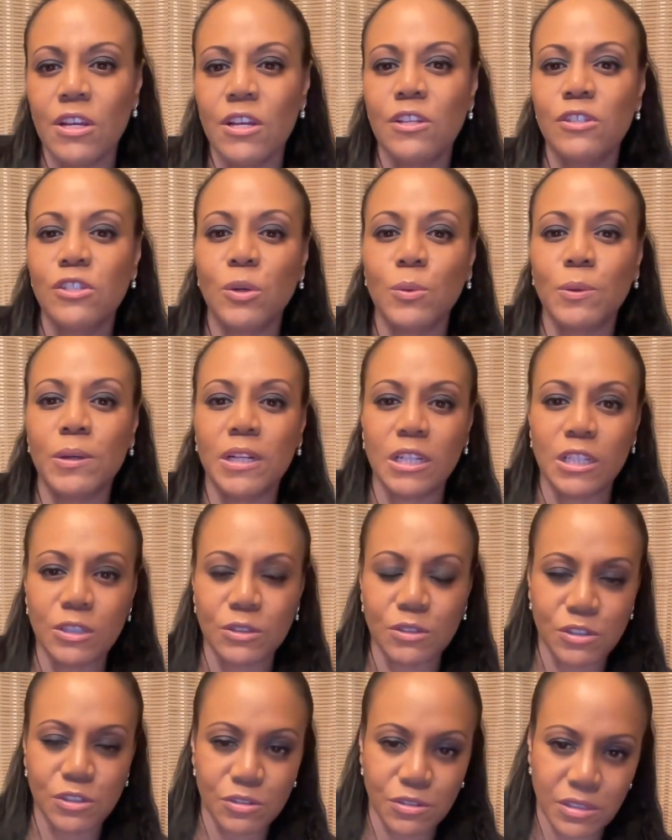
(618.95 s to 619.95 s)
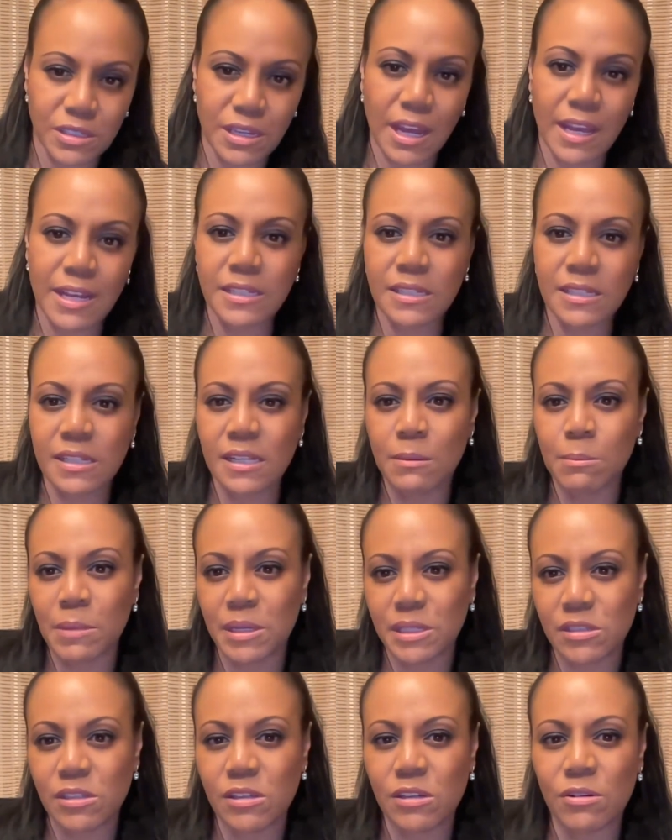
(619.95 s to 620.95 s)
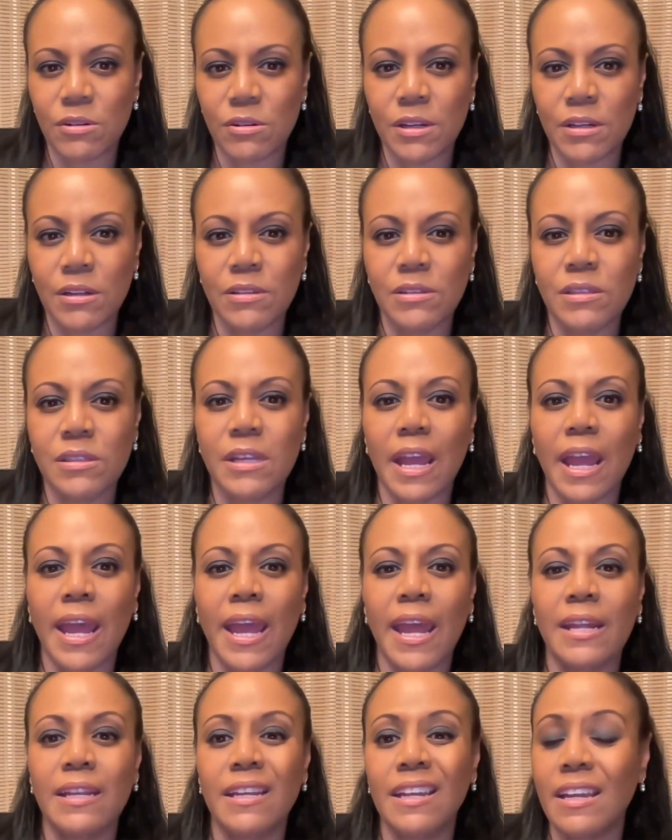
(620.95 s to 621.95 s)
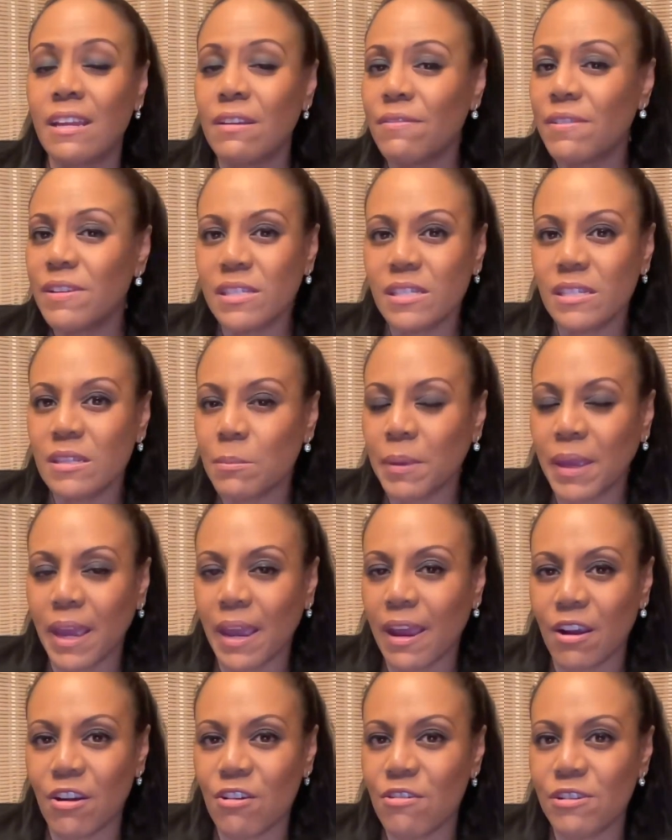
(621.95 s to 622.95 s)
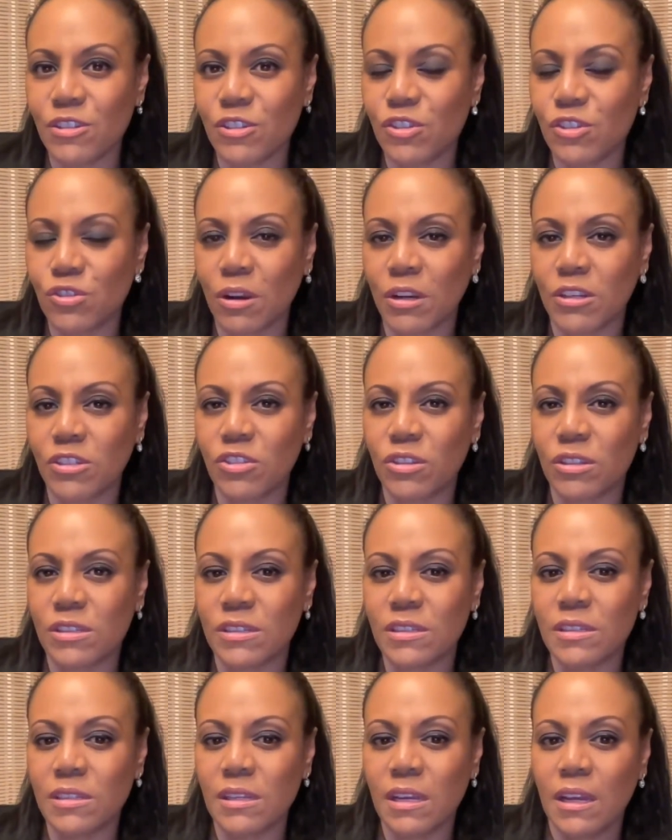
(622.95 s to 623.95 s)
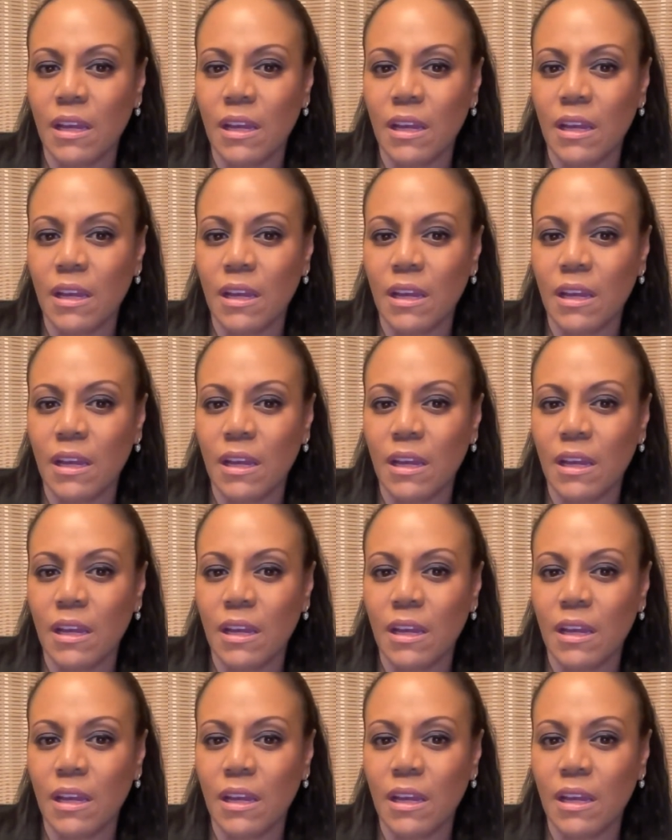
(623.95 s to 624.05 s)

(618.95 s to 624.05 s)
So, include your sizing, materials, and even some care instructions.